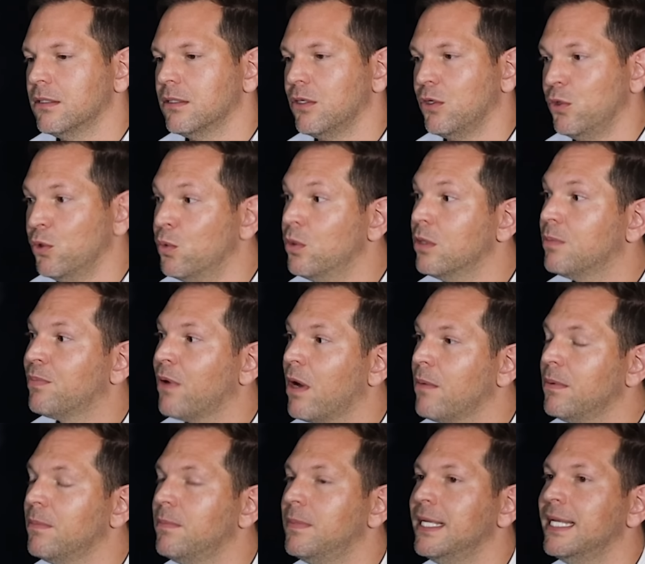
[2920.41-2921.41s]
you would
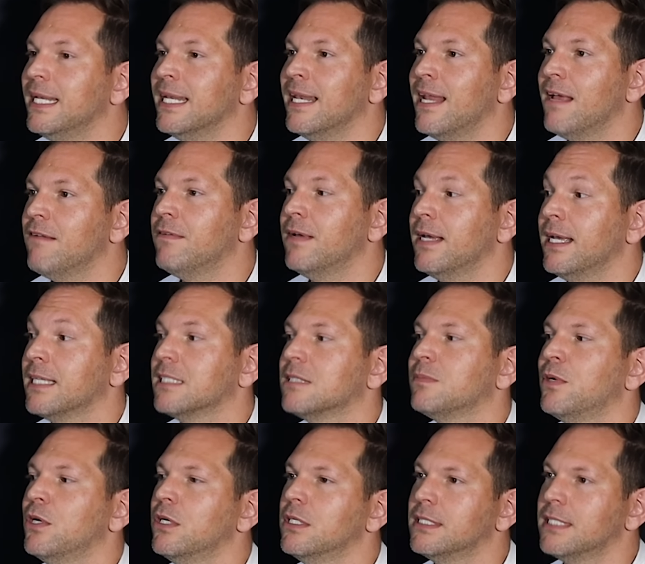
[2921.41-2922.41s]
probably never
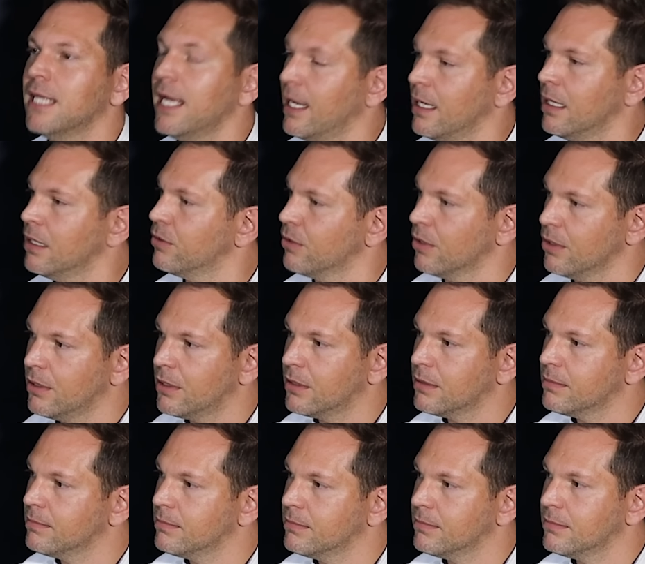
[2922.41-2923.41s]
experience any
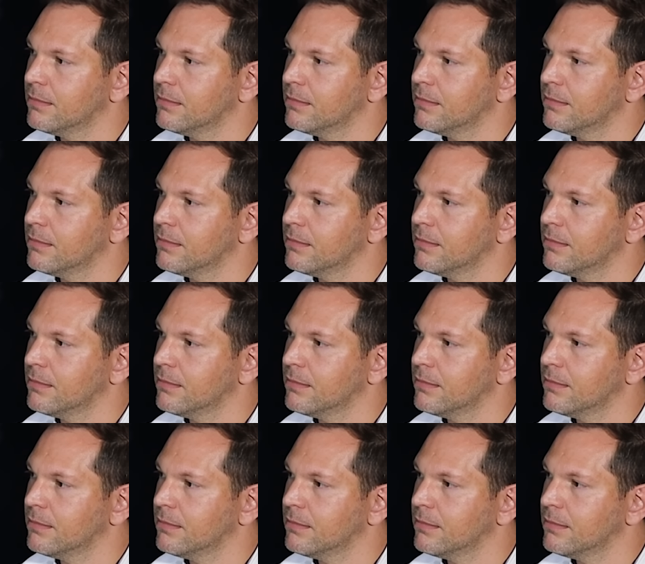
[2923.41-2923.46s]
growth.